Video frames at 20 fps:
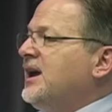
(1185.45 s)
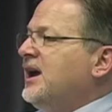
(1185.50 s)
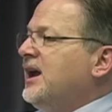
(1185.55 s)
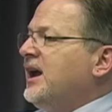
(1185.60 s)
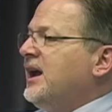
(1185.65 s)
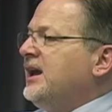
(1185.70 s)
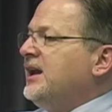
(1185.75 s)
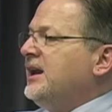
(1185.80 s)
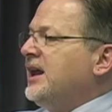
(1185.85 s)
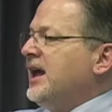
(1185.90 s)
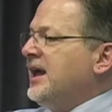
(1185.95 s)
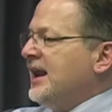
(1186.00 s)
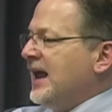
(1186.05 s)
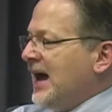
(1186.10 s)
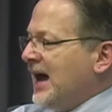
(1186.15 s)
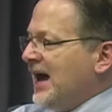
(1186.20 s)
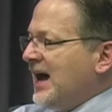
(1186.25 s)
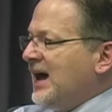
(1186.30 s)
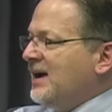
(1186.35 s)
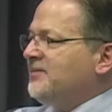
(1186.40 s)
an
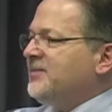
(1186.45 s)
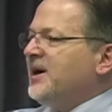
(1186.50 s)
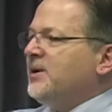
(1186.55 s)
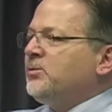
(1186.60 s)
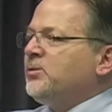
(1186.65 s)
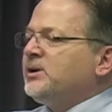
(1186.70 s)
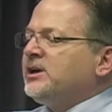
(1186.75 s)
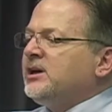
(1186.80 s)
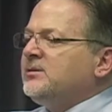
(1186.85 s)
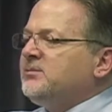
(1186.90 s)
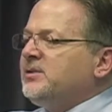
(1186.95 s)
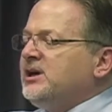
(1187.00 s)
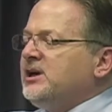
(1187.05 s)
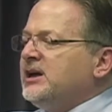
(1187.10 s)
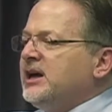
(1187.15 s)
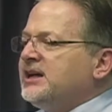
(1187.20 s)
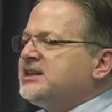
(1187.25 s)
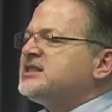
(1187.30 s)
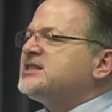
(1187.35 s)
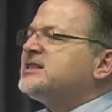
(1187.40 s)
arm that can be
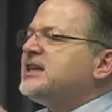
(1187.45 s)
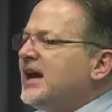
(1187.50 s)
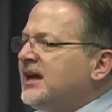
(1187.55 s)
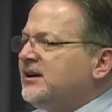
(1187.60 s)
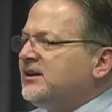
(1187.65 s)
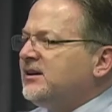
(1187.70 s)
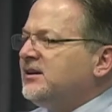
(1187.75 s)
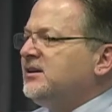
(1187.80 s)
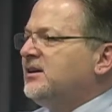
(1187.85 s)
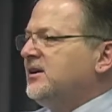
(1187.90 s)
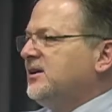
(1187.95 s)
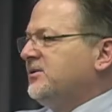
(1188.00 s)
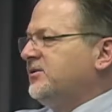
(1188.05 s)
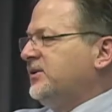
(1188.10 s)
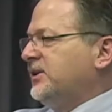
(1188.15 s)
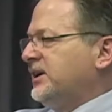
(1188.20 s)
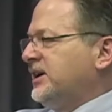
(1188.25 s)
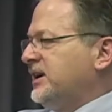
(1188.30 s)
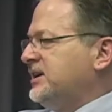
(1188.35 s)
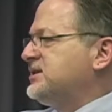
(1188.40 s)
extended
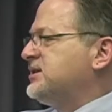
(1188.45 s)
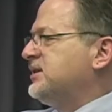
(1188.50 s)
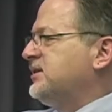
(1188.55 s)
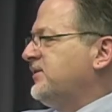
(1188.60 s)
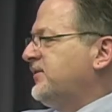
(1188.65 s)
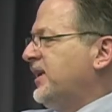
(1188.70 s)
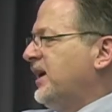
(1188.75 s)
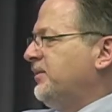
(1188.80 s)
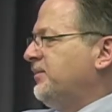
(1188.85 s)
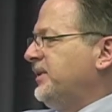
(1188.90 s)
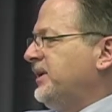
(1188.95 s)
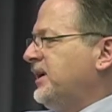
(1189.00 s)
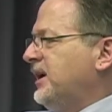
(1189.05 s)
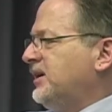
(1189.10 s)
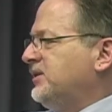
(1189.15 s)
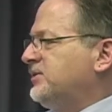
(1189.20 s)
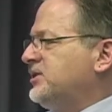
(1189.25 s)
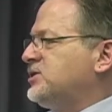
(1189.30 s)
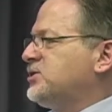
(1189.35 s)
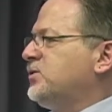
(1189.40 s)
for kids in developing
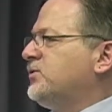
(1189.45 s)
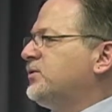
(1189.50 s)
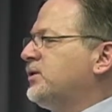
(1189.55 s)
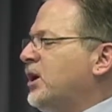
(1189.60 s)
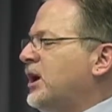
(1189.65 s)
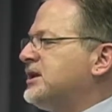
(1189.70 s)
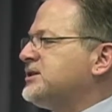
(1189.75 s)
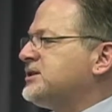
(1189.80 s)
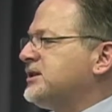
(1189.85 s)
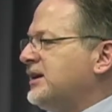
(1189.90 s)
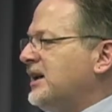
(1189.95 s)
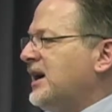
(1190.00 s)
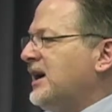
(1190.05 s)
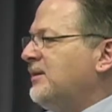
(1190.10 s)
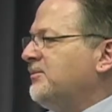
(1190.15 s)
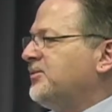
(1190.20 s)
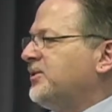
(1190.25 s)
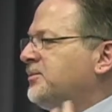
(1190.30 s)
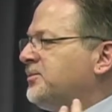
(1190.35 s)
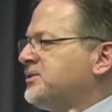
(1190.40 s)
countries who've lost an
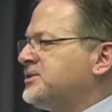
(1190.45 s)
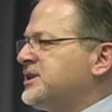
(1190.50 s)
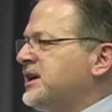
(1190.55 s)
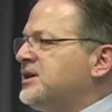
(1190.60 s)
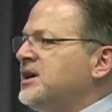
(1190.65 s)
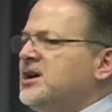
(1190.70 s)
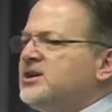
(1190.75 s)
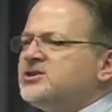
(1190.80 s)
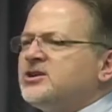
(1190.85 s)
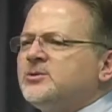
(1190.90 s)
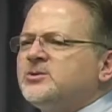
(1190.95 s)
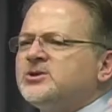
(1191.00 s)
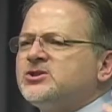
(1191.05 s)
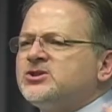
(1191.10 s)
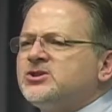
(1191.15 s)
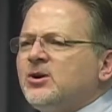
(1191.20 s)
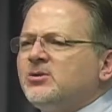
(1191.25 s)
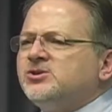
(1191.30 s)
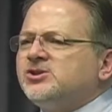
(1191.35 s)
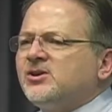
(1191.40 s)
arm for a prosthetic. So it was
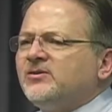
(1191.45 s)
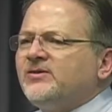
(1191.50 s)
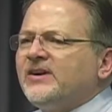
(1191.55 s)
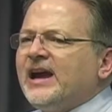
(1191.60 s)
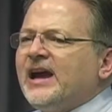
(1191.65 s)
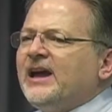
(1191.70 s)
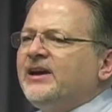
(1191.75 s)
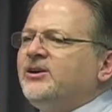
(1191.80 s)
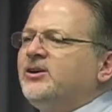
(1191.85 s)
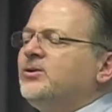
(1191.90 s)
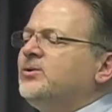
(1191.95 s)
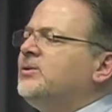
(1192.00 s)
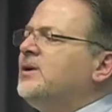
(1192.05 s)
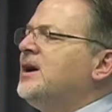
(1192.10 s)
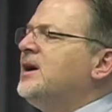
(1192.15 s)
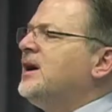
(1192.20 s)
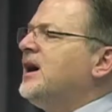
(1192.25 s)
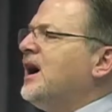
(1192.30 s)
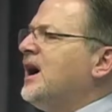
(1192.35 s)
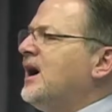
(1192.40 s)
social value.
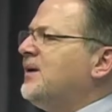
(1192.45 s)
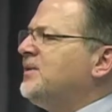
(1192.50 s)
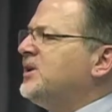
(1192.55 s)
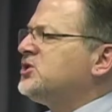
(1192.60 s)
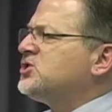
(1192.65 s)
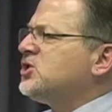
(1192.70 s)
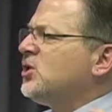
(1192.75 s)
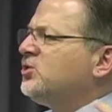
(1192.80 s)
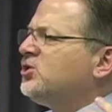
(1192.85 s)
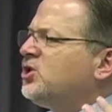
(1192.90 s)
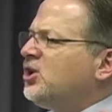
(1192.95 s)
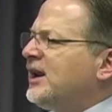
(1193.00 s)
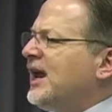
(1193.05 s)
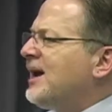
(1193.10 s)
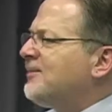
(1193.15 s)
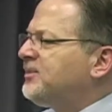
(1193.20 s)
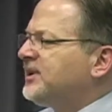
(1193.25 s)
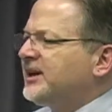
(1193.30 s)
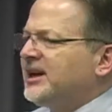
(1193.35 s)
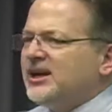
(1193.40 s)
It showed good
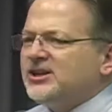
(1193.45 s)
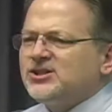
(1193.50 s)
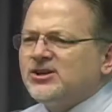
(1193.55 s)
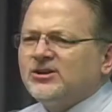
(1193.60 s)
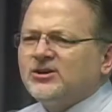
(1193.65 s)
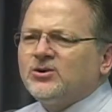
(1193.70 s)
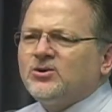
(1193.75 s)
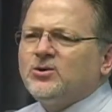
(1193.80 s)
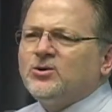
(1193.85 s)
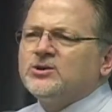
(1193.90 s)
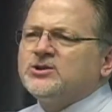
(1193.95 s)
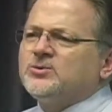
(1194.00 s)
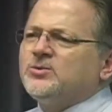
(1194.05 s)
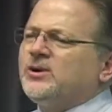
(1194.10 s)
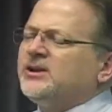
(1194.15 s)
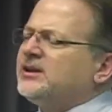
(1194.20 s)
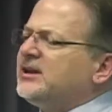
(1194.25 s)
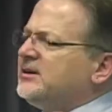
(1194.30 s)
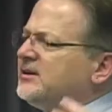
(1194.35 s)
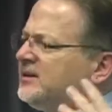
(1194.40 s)
application of the
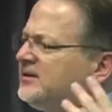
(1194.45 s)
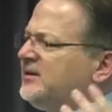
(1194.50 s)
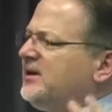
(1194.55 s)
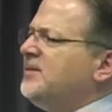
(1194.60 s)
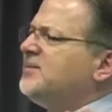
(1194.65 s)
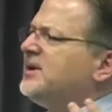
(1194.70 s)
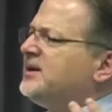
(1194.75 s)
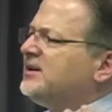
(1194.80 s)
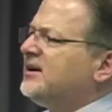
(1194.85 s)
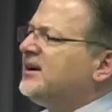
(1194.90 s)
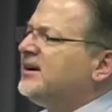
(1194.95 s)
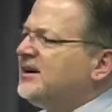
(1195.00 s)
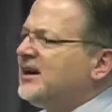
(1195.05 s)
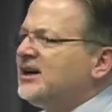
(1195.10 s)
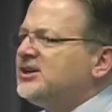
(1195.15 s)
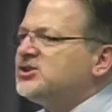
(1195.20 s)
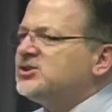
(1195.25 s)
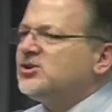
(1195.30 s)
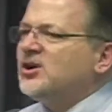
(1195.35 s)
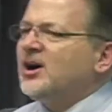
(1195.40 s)
coursework. The team had done a
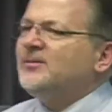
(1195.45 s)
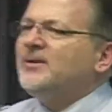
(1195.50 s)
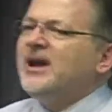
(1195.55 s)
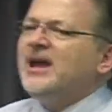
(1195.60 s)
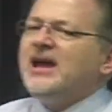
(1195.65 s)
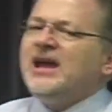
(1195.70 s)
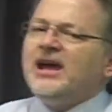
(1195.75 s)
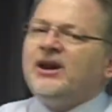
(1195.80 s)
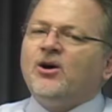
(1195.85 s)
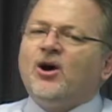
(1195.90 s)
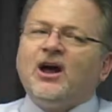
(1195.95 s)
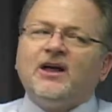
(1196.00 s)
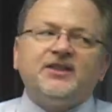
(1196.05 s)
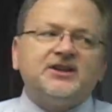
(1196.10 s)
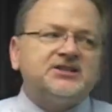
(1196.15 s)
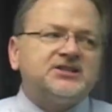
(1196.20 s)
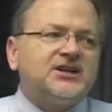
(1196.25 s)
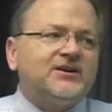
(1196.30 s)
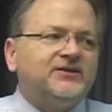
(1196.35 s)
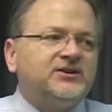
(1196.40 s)
nice job. And all the
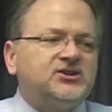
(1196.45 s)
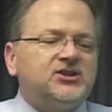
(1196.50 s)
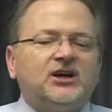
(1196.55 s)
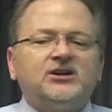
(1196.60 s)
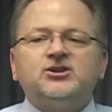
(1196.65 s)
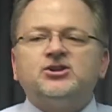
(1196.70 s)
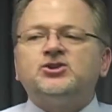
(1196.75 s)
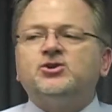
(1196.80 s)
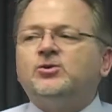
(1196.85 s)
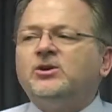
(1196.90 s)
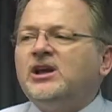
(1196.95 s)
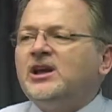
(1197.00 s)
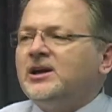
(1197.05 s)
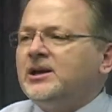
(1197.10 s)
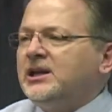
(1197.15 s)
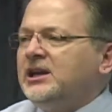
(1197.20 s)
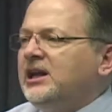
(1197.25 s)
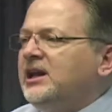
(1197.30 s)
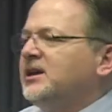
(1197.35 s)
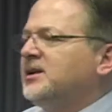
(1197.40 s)
7 judges
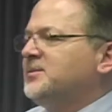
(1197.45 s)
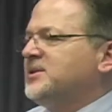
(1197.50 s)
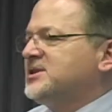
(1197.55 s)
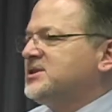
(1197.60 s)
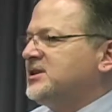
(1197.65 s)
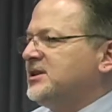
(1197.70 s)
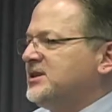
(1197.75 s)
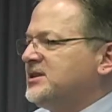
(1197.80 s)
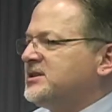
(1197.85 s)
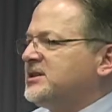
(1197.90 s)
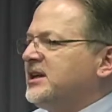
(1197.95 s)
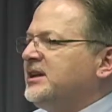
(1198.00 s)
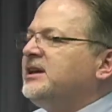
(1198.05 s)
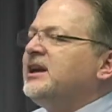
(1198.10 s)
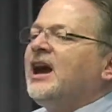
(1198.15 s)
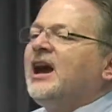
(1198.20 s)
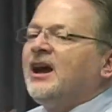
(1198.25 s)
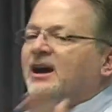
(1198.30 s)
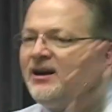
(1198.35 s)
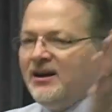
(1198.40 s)
unanimously said,
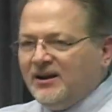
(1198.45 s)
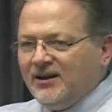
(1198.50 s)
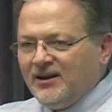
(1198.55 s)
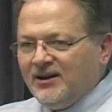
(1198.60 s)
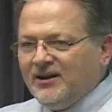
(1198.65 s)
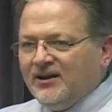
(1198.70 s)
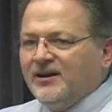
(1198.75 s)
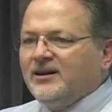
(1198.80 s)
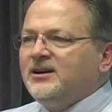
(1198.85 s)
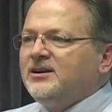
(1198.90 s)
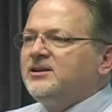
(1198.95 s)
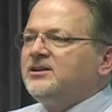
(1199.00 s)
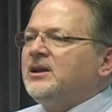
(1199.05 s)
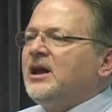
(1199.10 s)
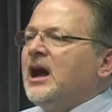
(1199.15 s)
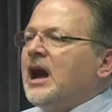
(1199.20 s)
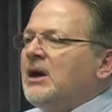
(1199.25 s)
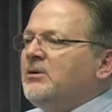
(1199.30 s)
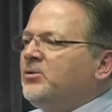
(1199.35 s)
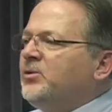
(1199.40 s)
yeah,
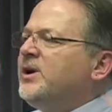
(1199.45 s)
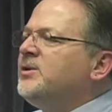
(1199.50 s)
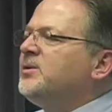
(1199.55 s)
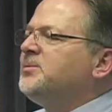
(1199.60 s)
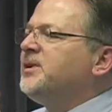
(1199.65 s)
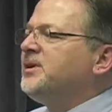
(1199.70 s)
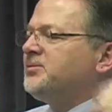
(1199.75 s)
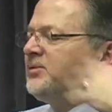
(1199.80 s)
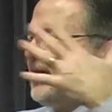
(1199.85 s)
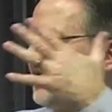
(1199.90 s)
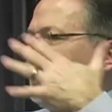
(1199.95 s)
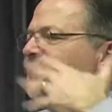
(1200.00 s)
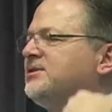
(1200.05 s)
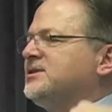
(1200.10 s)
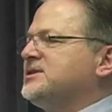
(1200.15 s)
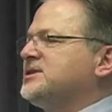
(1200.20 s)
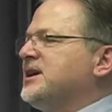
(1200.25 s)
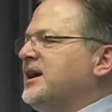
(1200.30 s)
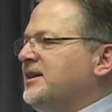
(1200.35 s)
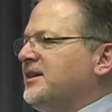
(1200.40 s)
we would be proud
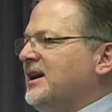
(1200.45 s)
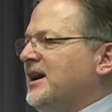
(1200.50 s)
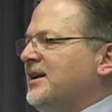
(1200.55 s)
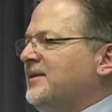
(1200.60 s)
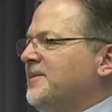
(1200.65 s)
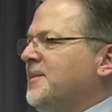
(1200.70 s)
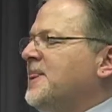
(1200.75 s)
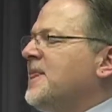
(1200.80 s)
to say that.